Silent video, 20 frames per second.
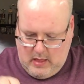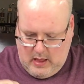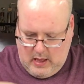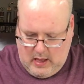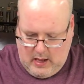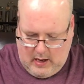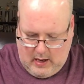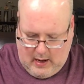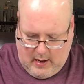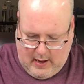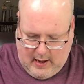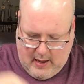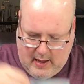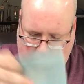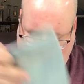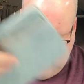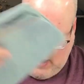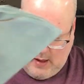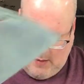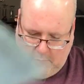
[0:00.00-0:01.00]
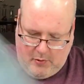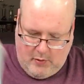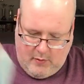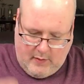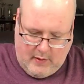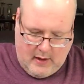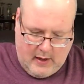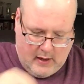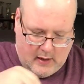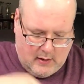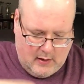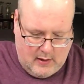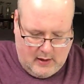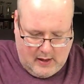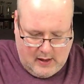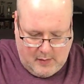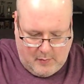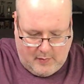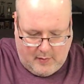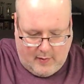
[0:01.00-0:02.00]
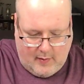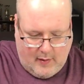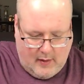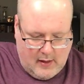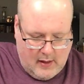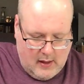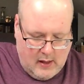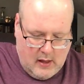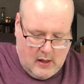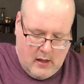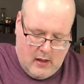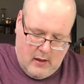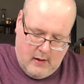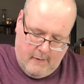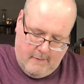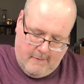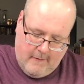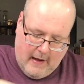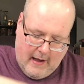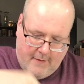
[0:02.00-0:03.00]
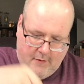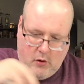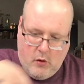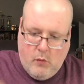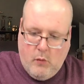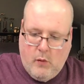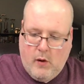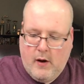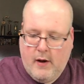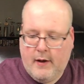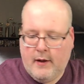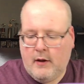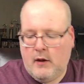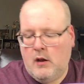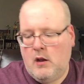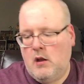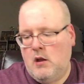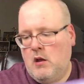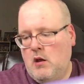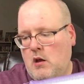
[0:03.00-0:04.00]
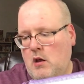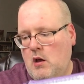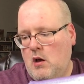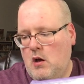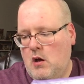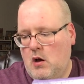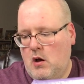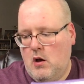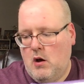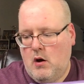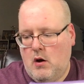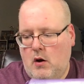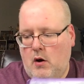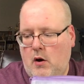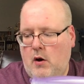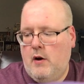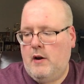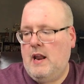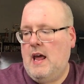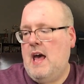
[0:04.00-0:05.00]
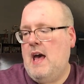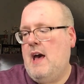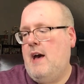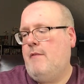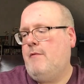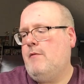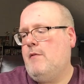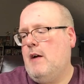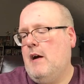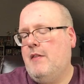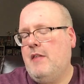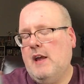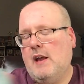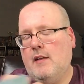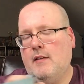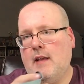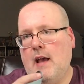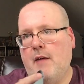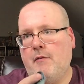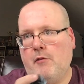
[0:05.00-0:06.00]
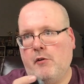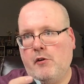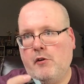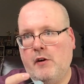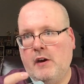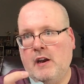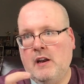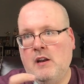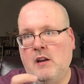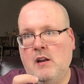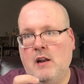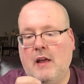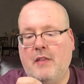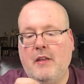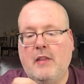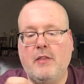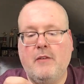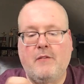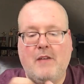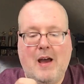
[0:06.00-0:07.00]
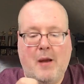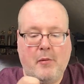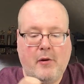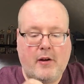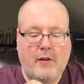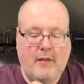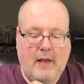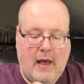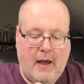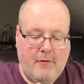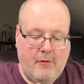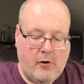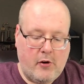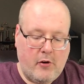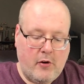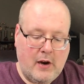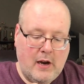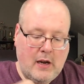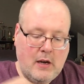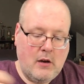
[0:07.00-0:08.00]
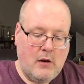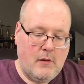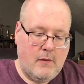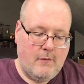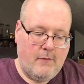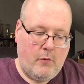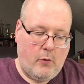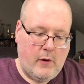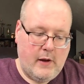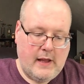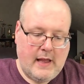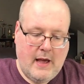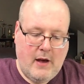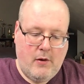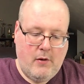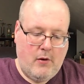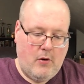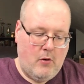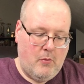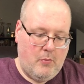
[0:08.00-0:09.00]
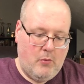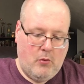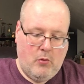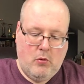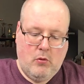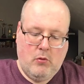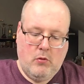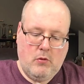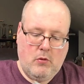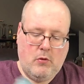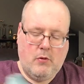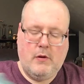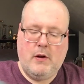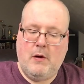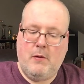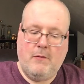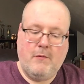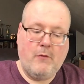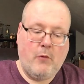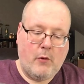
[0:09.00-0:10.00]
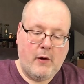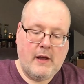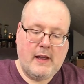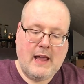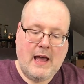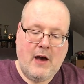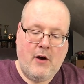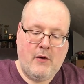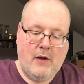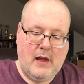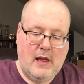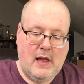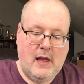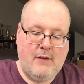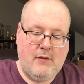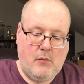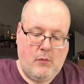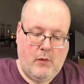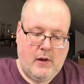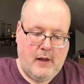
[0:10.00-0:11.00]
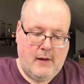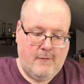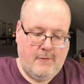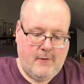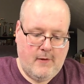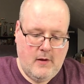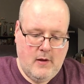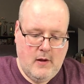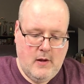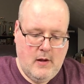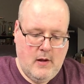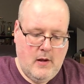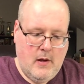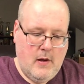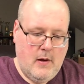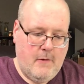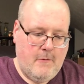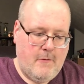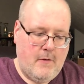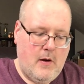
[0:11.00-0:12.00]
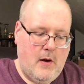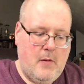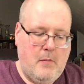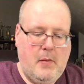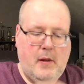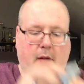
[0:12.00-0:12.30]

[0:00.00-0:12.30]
And I am using DMC 501 on, I think it's Evergreen. I think the fabric is Evergreen, 40 count opal, or no, 40 count even weave from Be